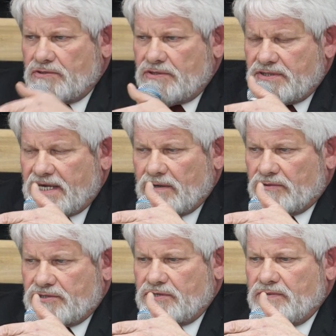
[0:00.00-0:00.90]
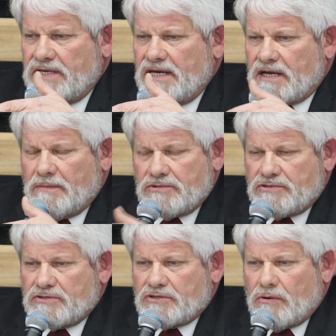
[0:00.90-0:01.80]
skills to the
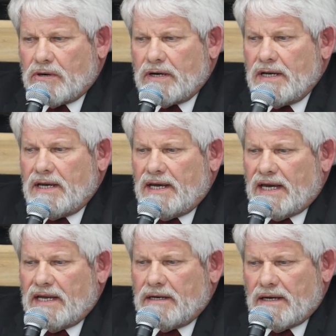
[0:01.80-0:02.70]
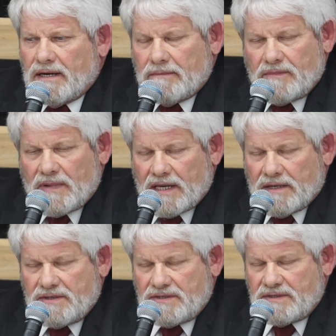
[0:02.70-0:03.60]
Commissioner's Court
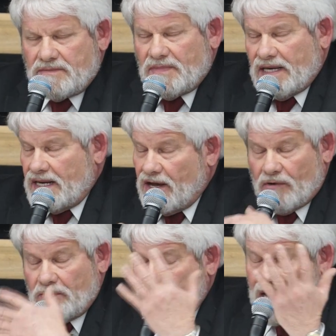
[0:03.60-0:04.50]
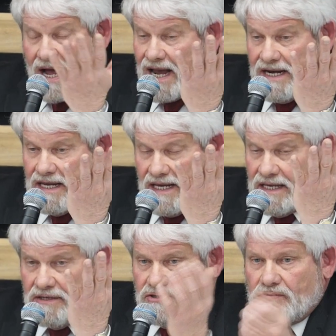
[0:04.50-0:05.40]
and help guide
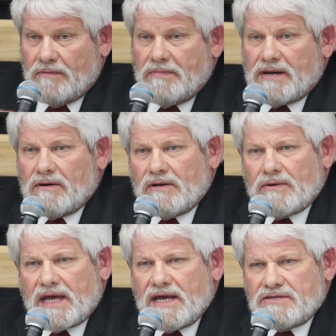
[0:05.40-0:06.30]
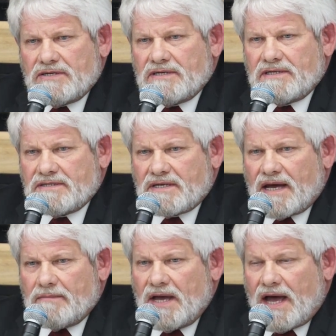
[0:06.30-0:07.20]
it to a better location at this
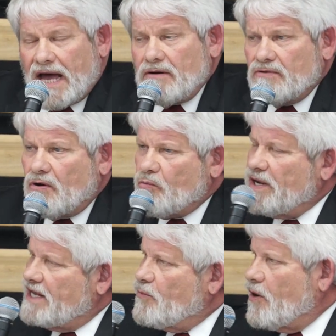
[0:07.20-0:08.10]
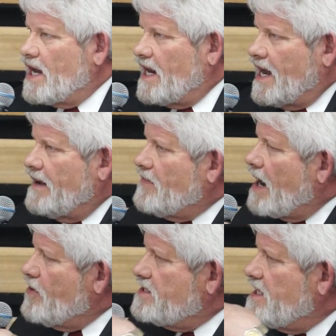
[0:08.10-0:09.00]
time. I don't know really what
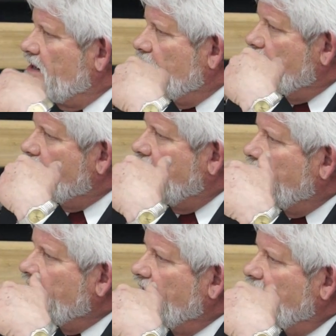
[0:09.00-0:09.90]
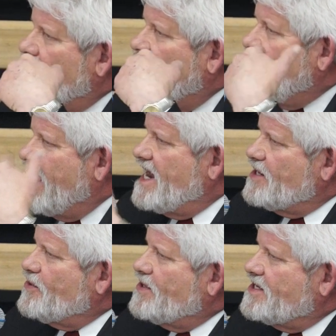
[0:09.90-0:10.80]
I would tell you that I
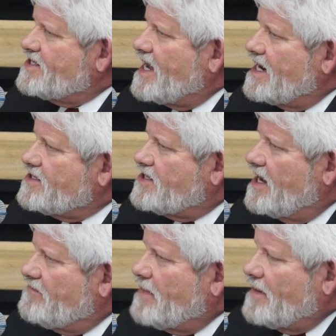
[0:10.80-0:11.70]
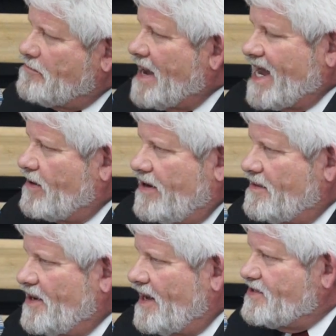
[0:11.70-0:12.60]
hate doing this kind of stuff about
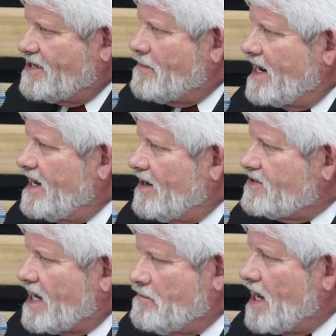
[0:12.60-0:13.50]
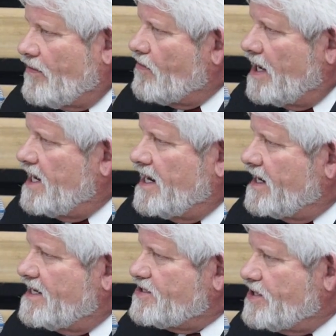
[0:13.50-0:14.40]
battering somebody else. I'm not running
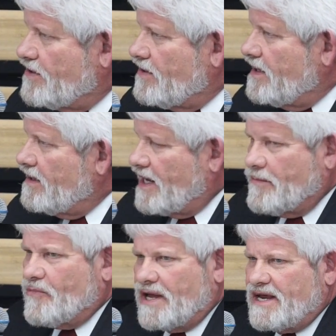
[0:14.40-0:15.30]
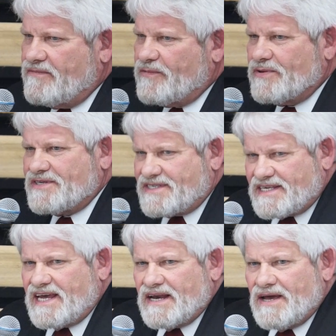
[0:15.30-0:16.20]
against Darrell Hale. I'm running for the
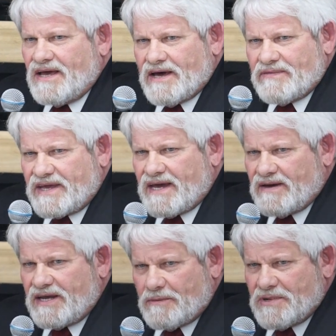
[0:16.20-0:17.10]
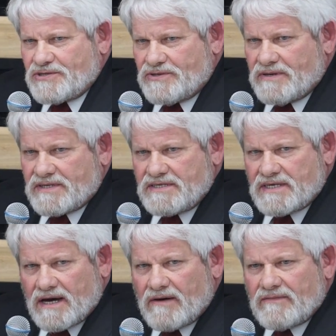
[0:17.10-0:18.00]
seat of the county commissioner
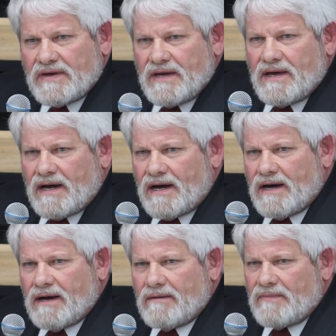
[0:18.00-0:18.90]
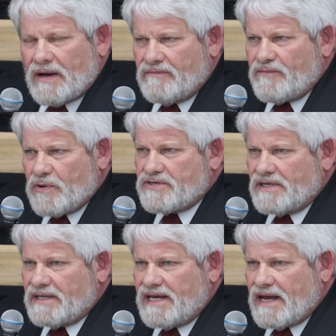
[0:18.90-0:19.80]
itself.
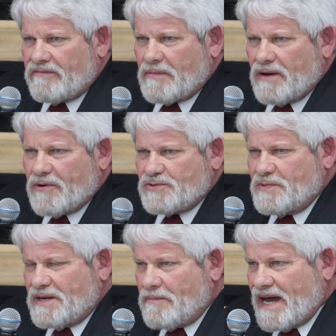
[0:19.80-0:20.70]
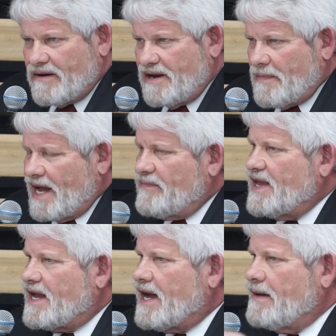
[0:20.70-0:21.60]
Unfortunately, everybody wants me to batter him. I
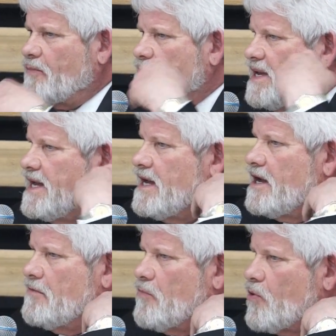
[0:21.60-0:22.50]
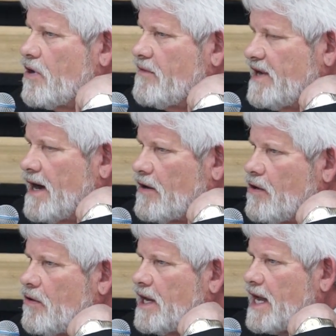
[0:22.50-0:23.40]
think I would be more of an
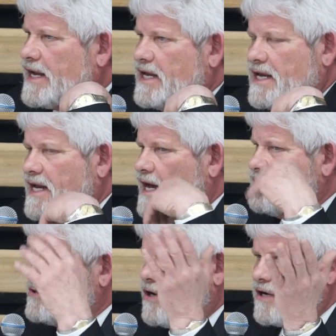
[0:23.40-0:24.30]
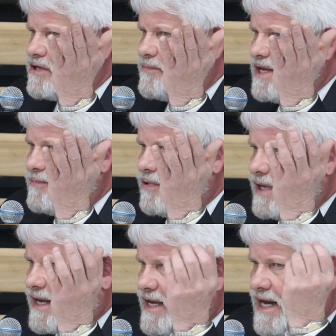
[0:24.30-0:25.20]
outgoing. I can get out and talk to people.
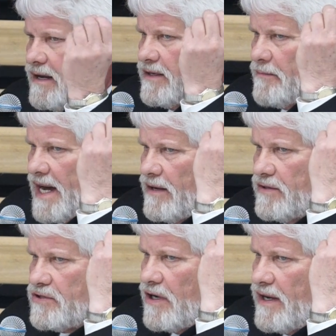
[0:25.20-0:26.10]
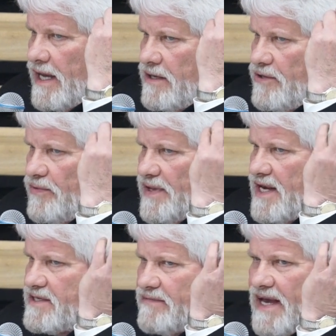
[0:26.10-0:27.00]
I get out and about and talk and do
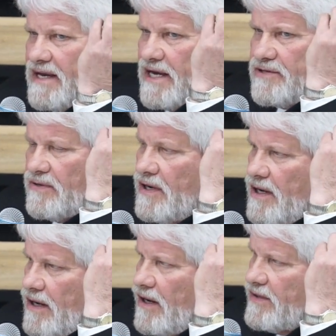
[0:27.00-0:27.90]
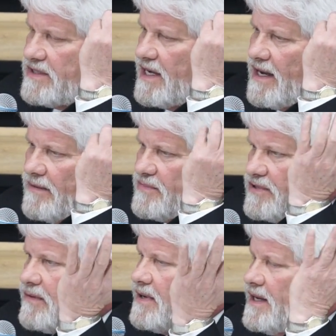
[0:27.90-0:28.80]
things of that nature all the time.
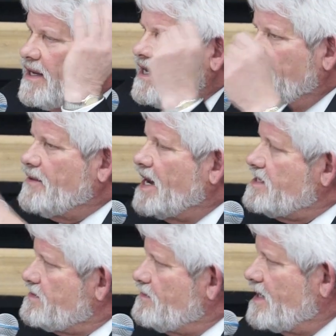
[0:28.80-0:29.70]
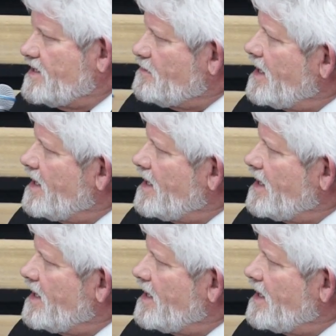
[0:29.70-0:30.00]
So anyways, that's